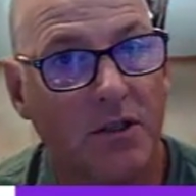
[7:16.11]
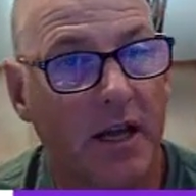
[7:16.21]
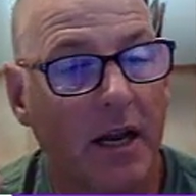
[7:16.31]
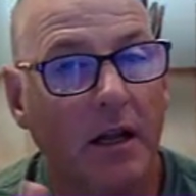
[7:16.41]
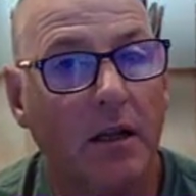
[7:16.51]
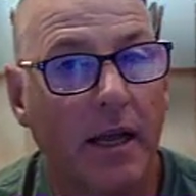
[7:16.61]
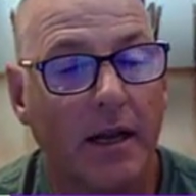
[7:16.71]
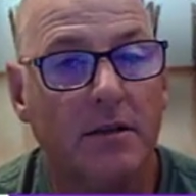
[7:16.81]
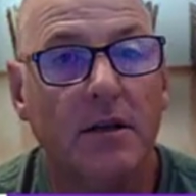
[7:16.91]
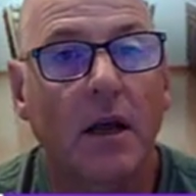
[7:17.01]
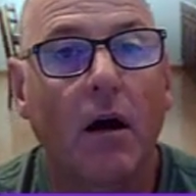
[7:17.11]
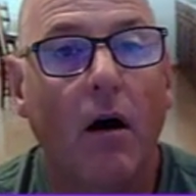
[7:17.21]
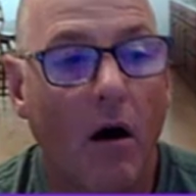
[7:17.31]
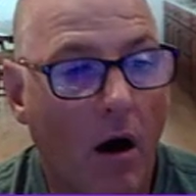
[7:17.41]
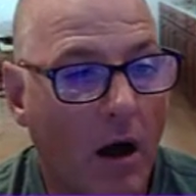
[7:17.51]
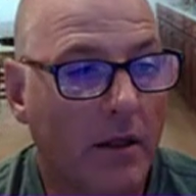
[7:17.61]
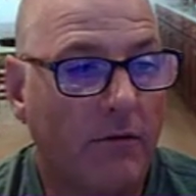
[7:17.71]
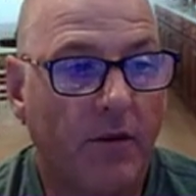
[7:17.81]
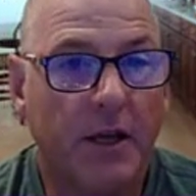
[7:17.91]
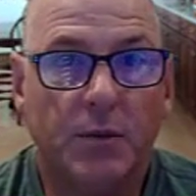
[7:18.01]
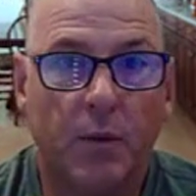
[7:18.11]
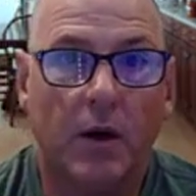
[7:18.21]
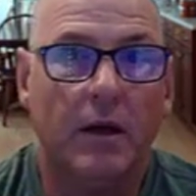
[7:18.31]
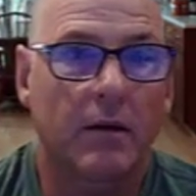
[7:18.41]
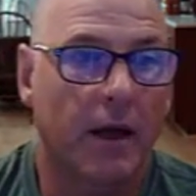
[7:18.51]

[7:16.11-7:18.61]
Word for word: cent clicks on the Facebook.